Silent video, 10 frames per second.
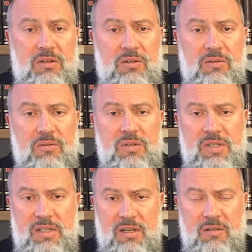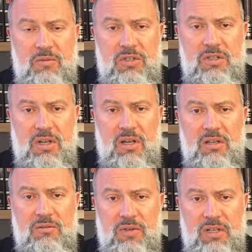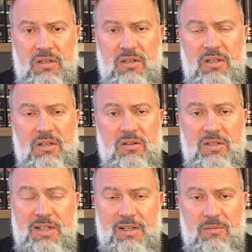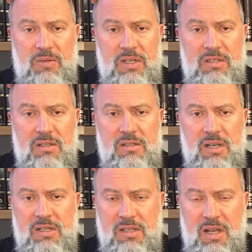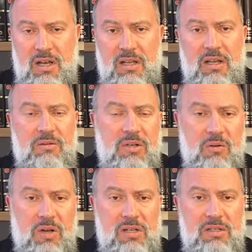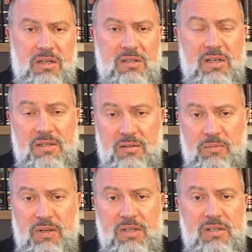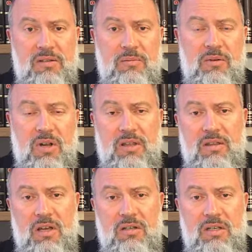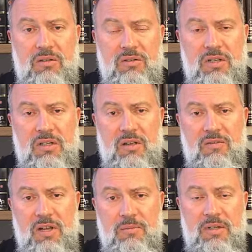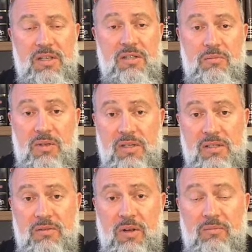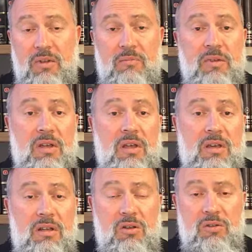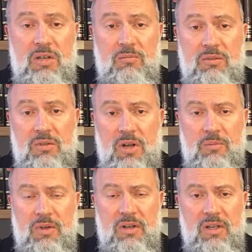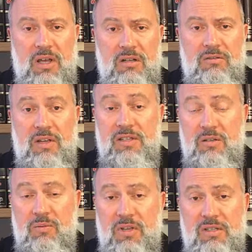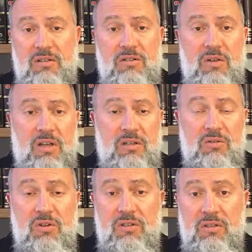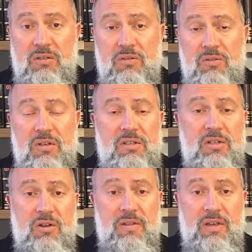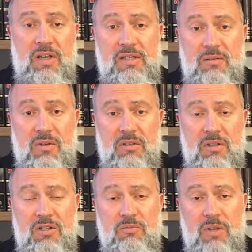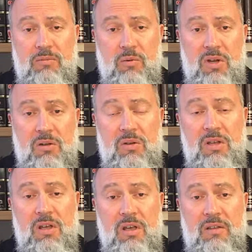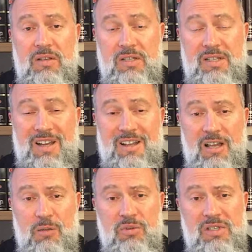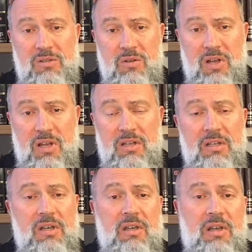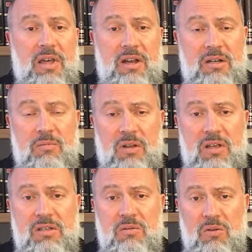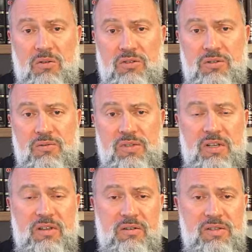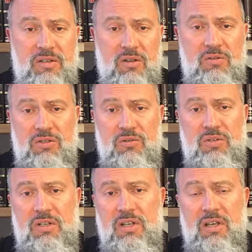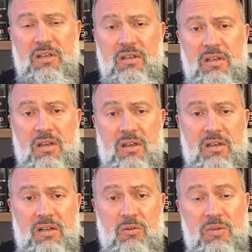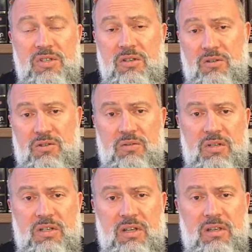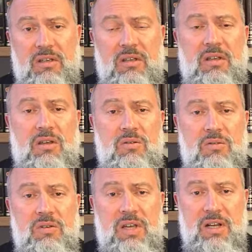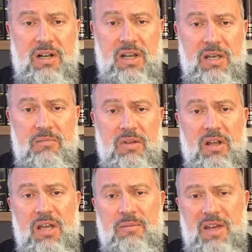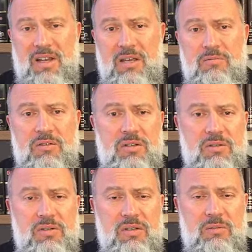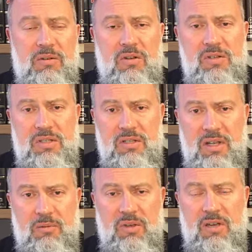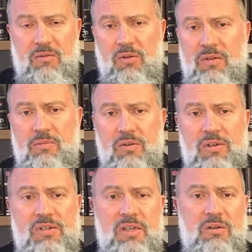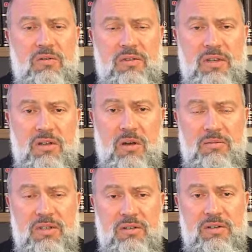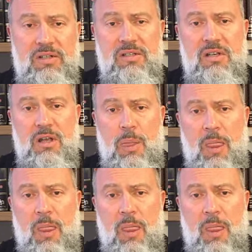to study Mishnah regularly on a daily basis, as the Halakha requires us, as it appears in the Baraita and Kiddushin Daf Lamed, as it appears in Rambam, Yichot Talmud Torah Perek Aleph, as it appears in the Shulchan Aruch and the Tur, in Yerodei Asiman Resh Mem. Wow, this is Halakha Pesukah, and it applies to all Jews, and there is no Jew today, almost no Jew today, who can claim that I am unable to do so, because today we have all the books and all the commentaries